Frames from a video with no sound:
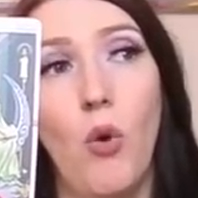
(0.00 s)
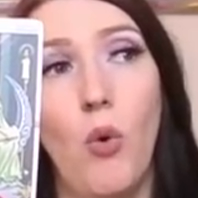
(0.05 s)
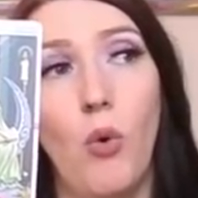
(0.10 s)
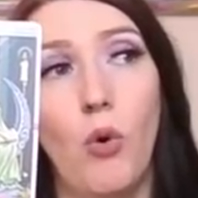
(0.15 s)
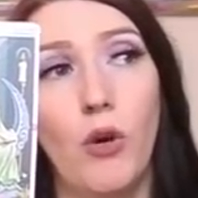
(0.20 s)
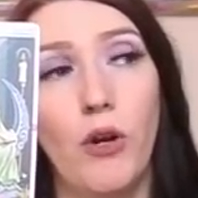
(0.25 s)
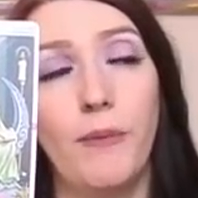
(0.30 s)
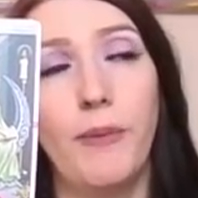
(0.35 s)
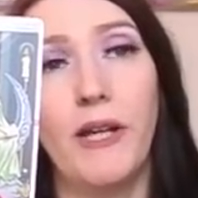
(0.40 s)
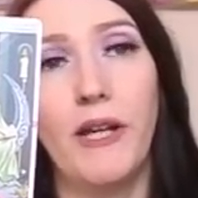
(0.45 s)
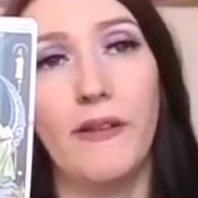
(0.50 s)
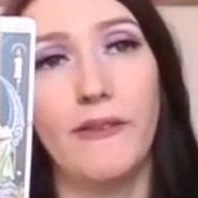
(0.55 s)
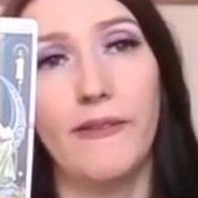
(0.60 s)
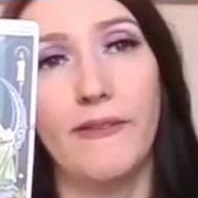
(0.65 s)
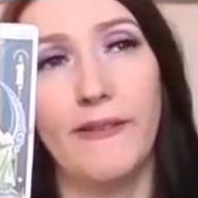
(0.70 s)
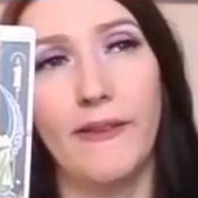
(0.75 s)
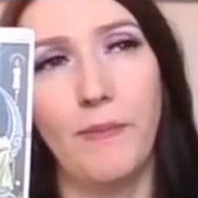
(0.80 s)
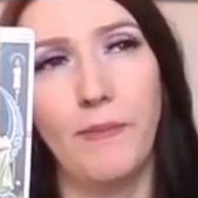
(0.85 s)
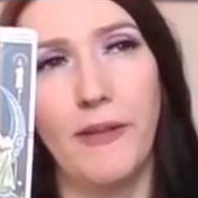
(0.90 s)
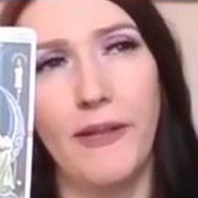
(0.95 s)
or because
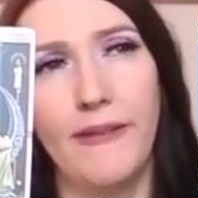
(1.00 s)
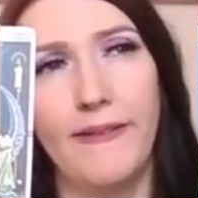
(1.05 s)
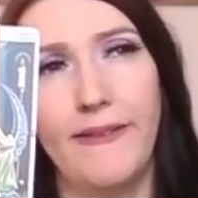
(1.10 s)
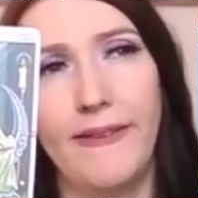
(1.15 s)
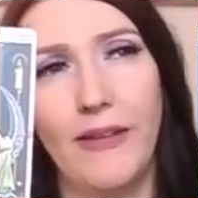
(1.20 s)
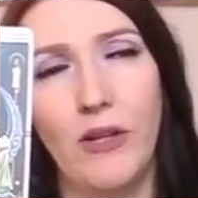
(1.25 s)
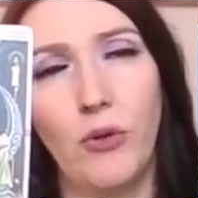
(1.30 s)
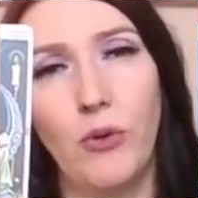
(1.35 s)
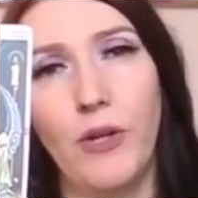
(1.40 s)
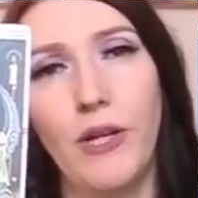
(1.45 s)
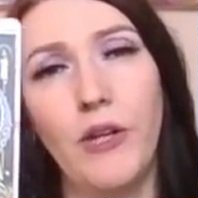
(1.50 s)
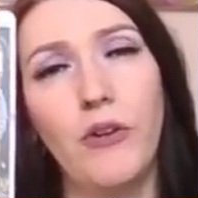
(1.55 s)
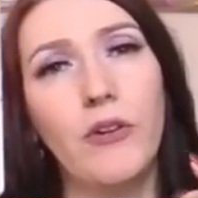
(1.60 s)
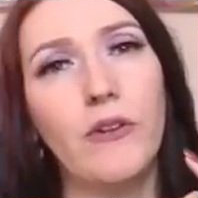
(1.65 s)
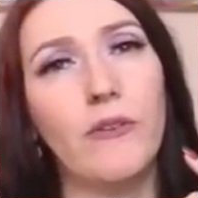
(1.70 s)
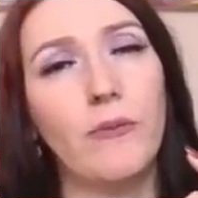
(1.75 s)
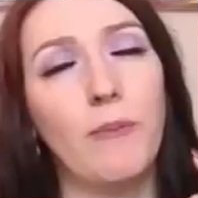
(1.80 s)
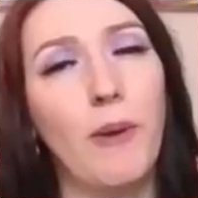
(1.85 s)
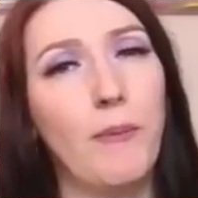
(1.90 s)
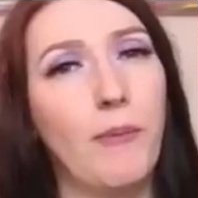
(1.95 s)
of something secret here,
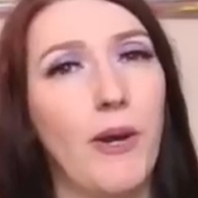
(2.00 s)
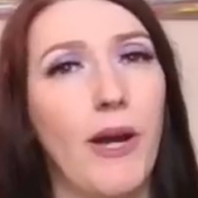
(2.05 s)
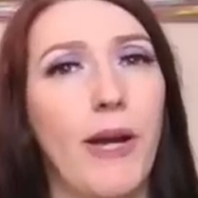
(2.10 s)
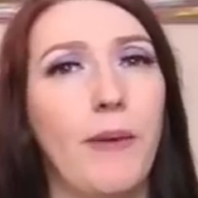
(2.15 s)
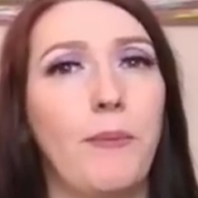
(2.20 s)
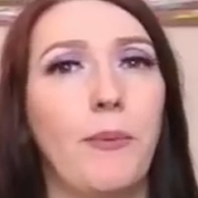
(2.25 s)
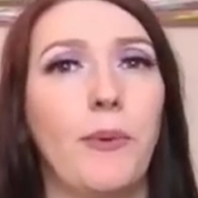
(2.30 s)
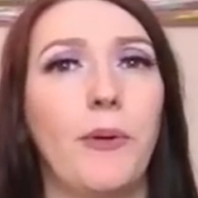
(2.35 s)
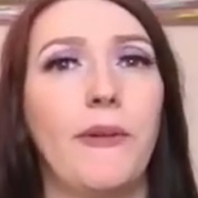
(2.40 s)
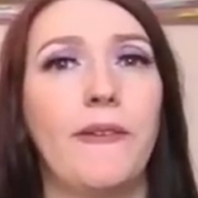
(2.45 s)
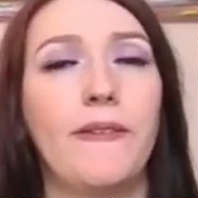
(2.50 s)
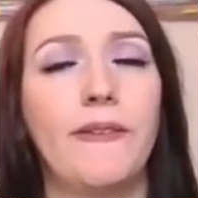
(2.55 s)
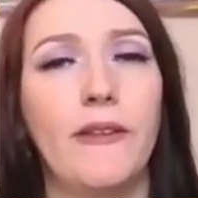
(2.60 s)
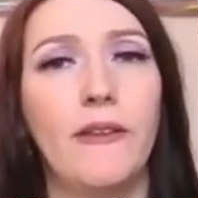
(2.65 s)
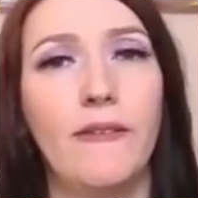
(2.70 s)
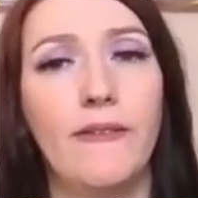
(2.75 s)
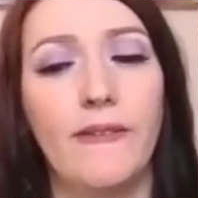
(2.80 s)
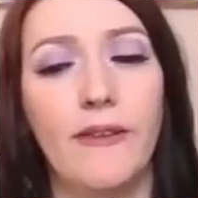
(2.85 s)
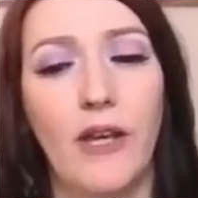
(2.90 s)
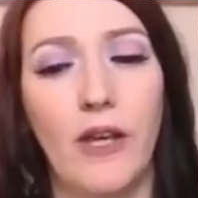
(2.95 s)
because remember, High
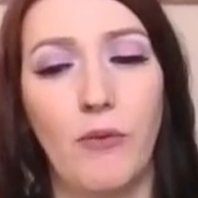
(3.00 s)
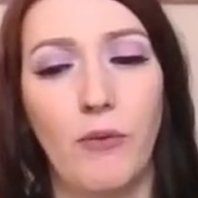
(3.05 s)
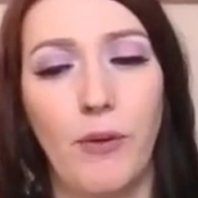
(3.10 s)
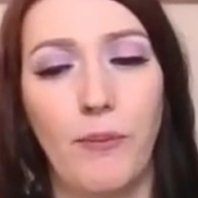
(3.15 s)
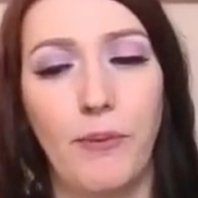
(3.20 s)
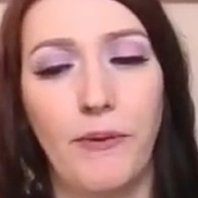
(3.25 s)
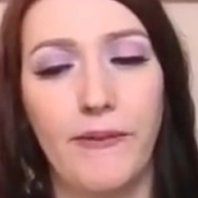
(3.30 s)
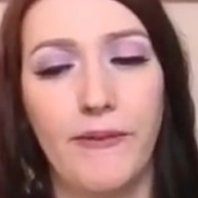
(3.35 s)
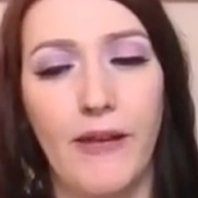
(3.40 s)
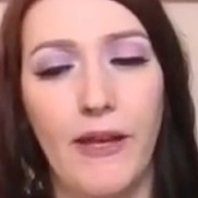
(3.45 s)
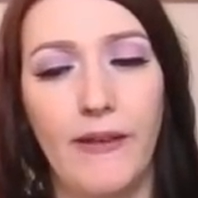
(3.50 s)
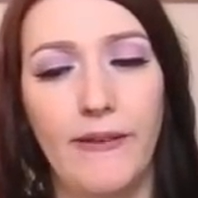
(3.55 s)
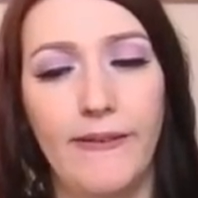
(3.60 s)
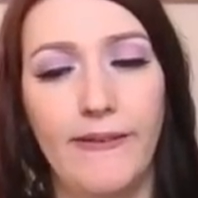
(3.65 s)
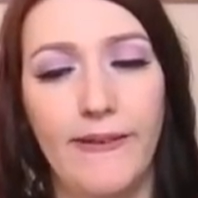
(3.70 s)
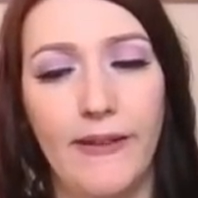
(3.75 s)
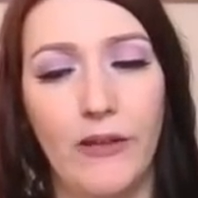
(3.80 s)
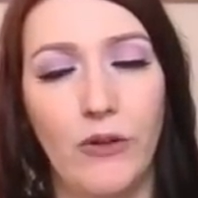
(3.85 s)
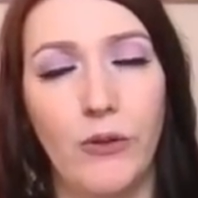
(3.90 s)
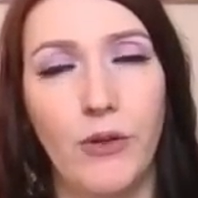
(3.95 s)
Priestess can represent
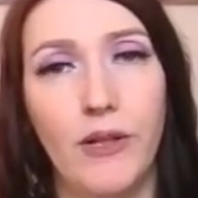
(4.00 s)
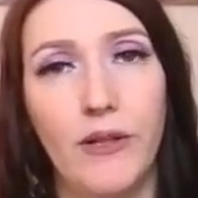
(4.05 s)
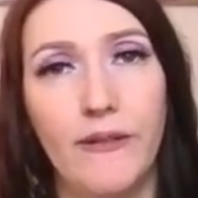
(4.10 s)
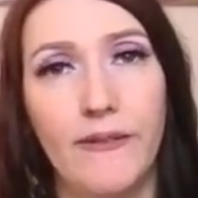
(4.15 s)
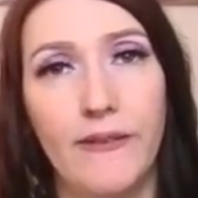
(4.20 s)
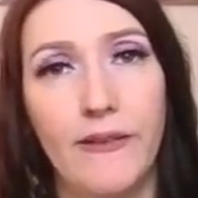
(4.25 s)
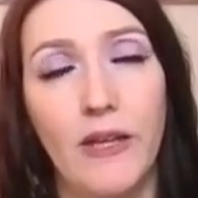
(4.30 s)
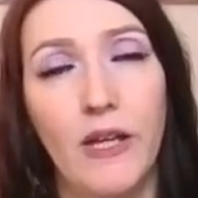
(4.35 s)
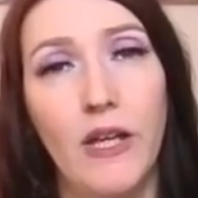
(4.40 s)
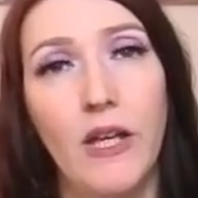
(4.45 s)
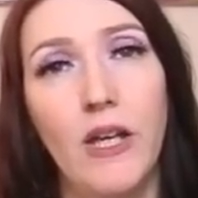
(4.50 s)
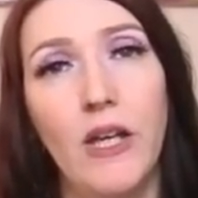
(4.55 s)
secrets.